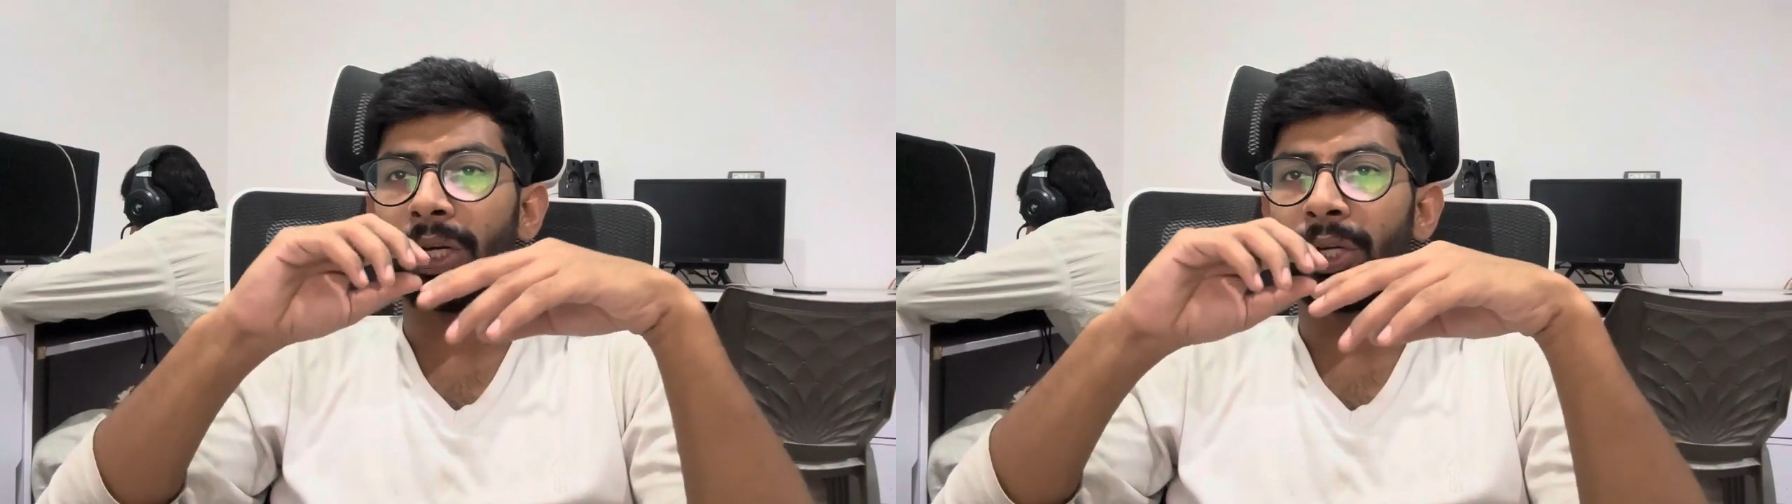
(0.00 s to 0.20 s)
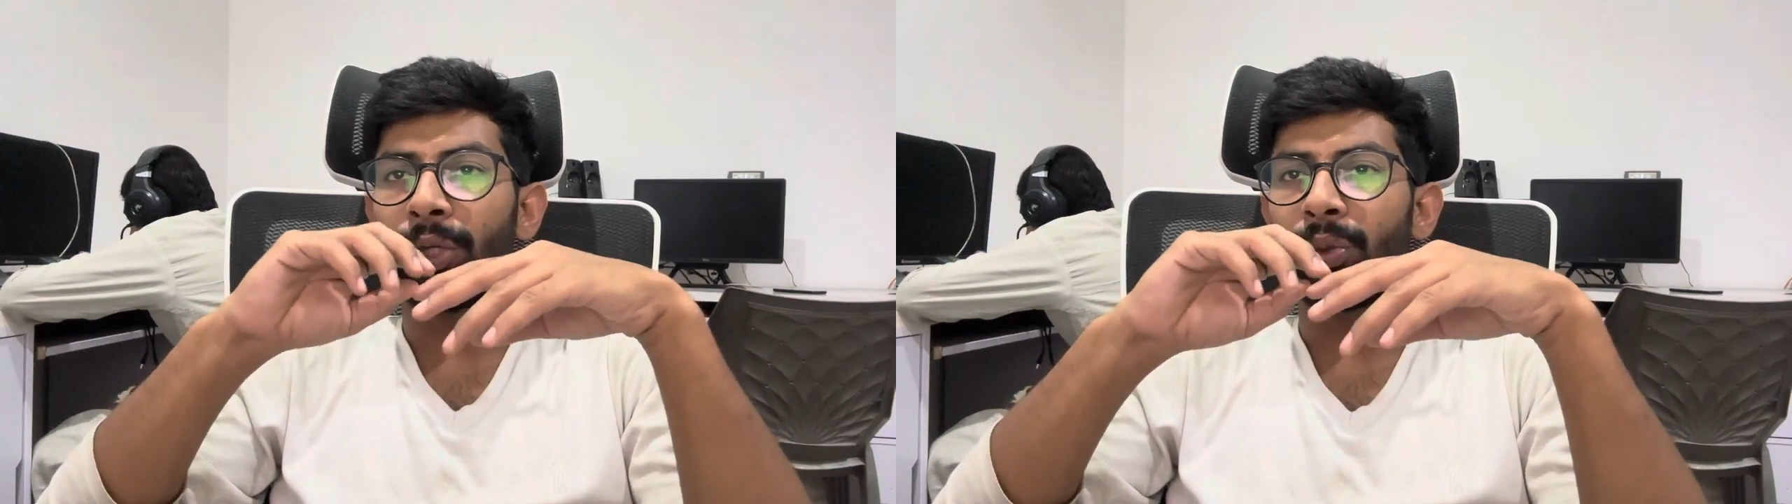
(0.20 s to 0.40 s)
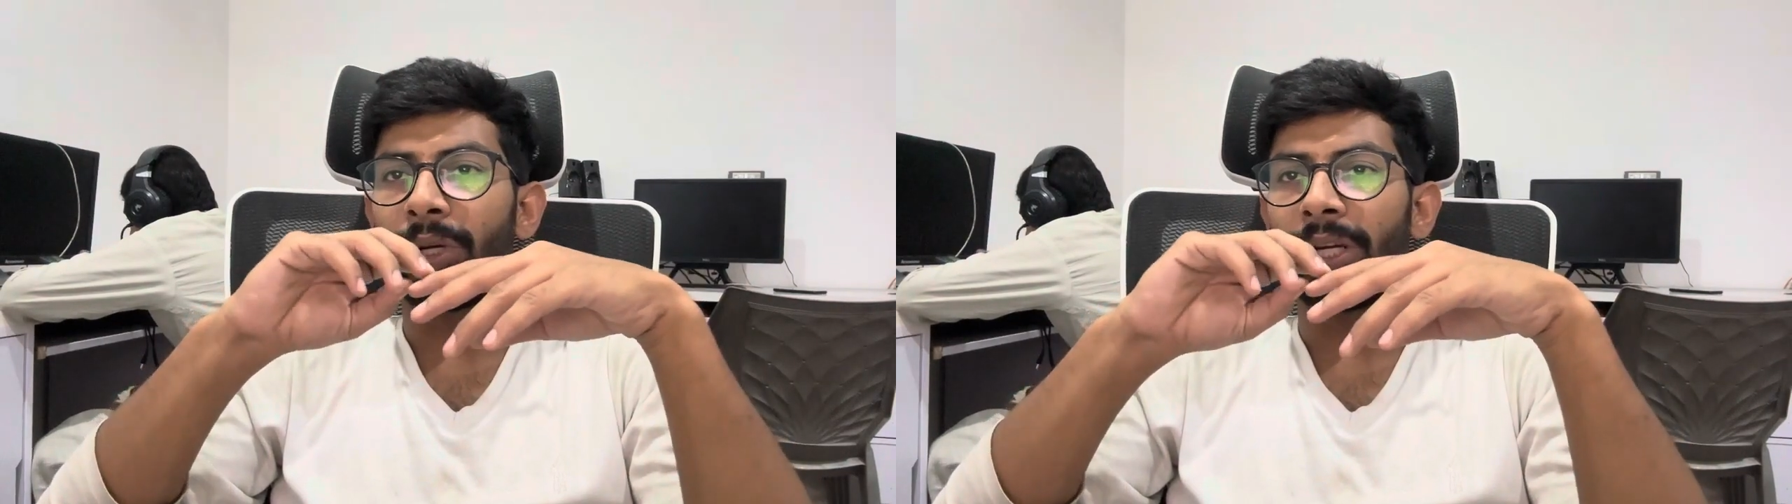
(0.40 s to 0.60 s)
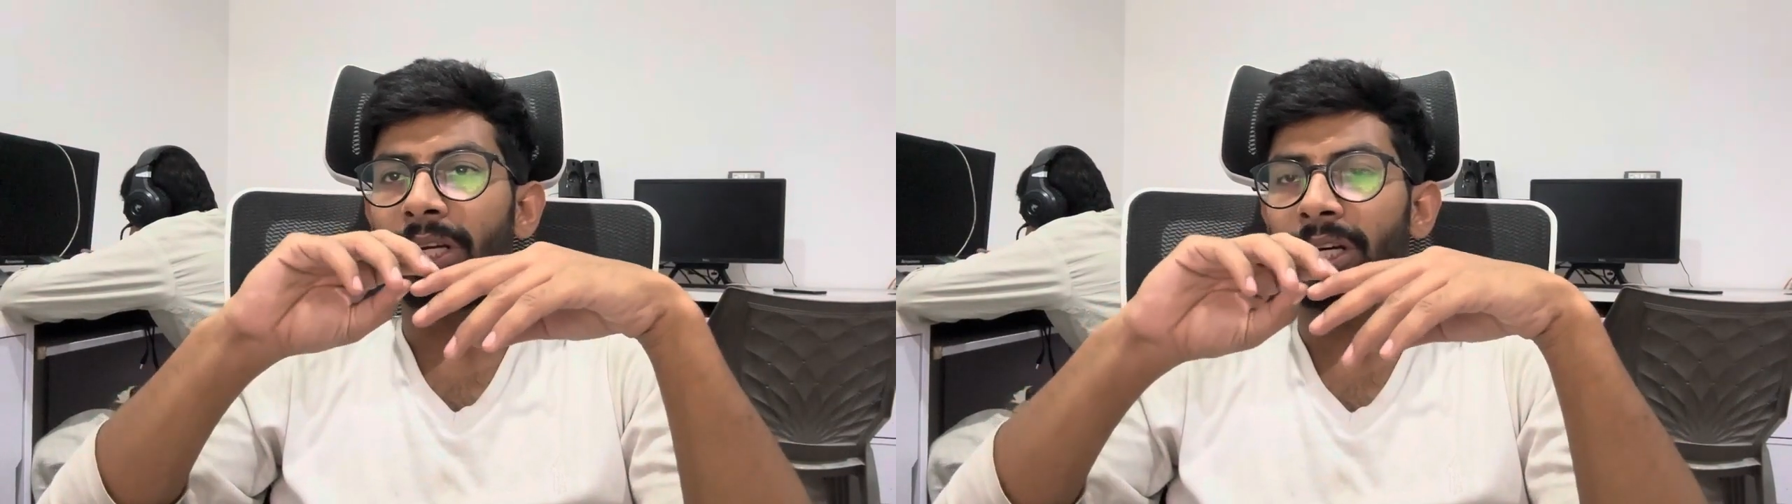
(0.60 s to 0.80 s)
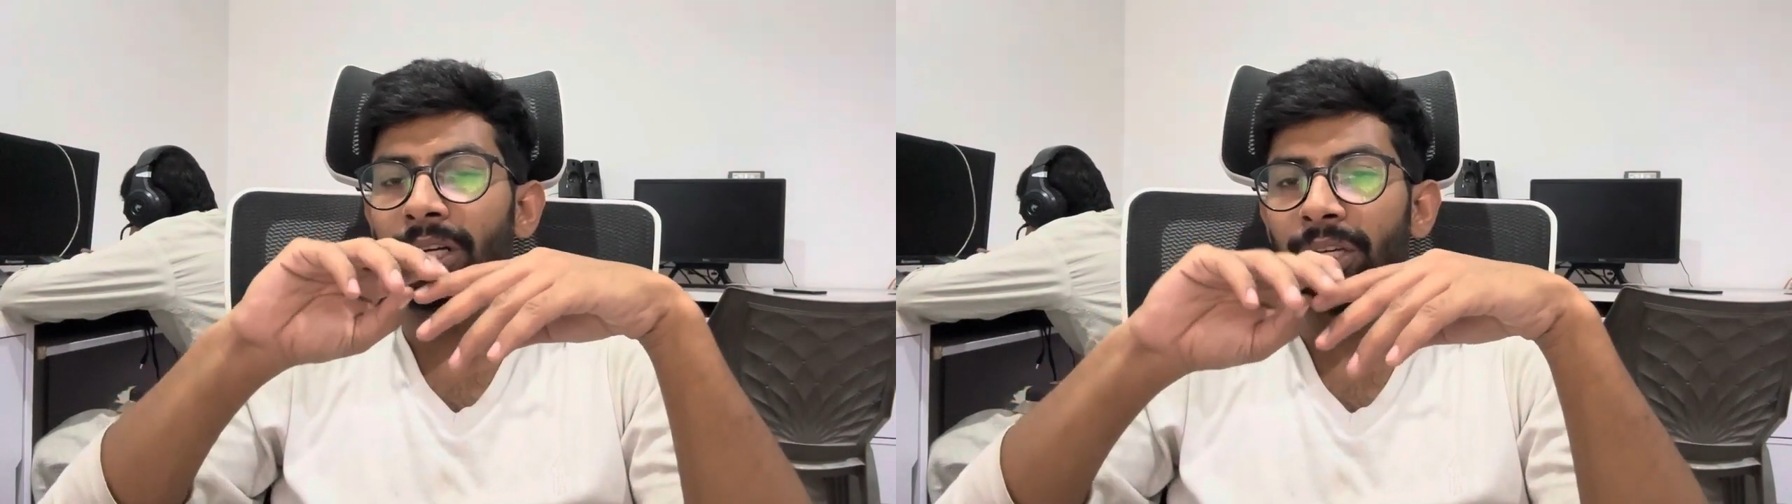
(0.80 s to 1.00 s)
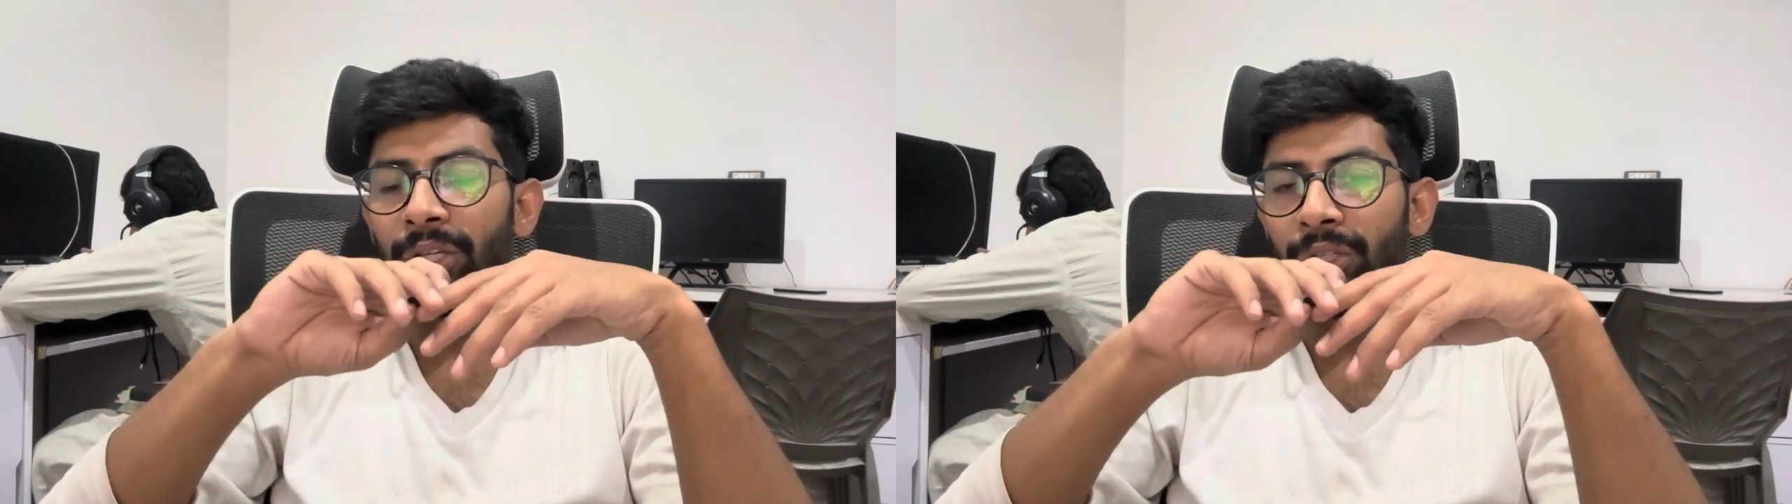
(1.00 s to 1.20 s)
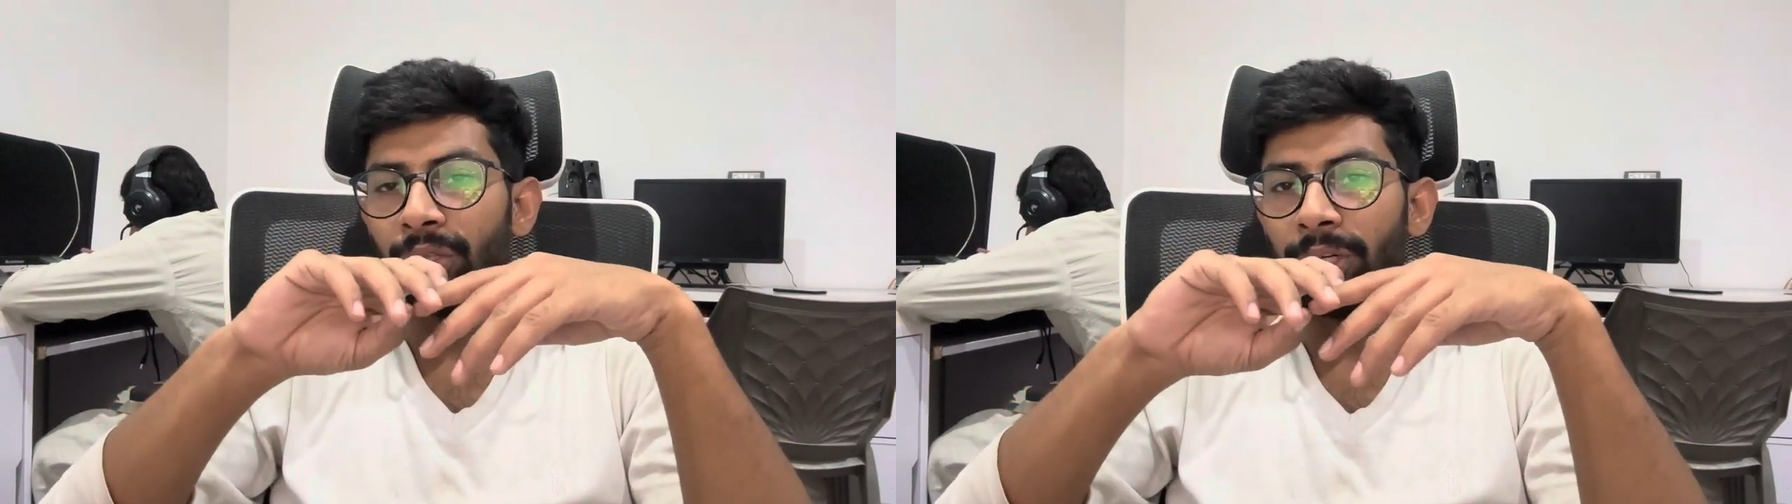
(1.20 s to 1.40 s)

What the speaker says: a new green card in your